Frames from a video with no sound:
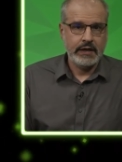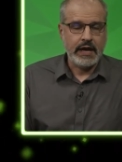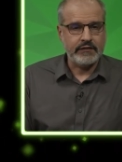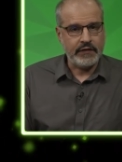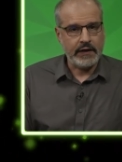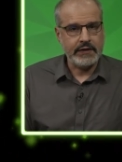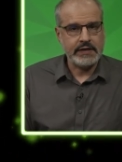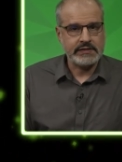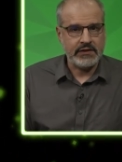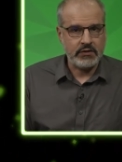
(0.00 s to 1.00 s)
And finally,
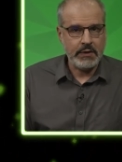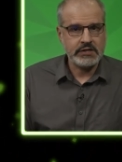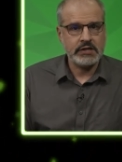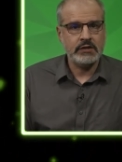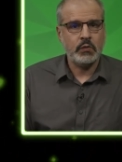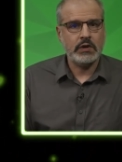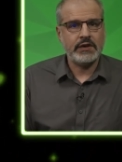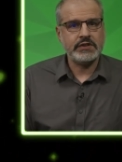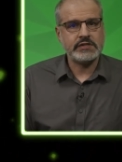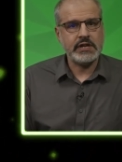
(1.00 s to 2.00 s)
as David mentioned, we'll
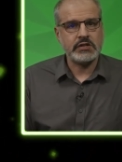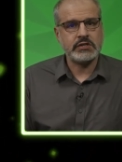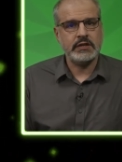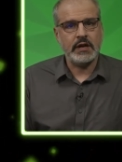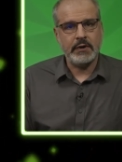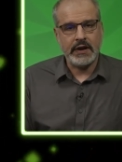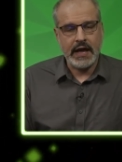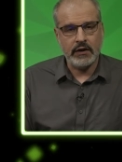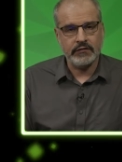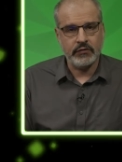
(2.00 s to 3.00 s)
have a discussion about
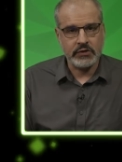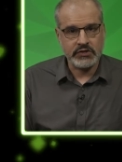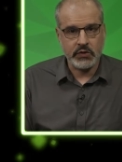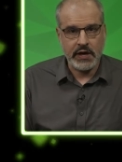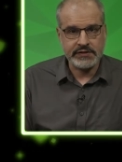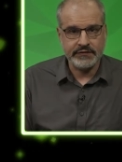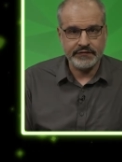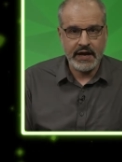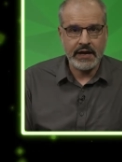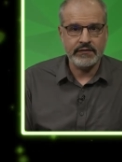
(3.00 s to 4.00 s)
how Forza Horizon
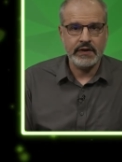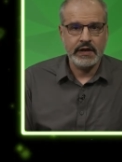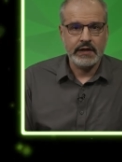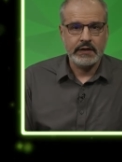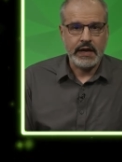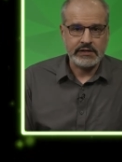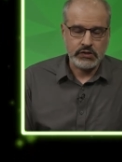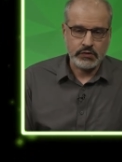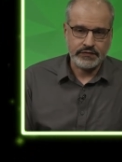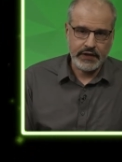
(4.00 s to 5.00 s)
5 has
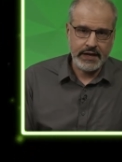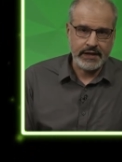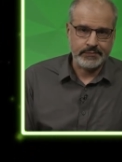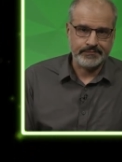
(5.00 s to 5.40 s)
used flighting.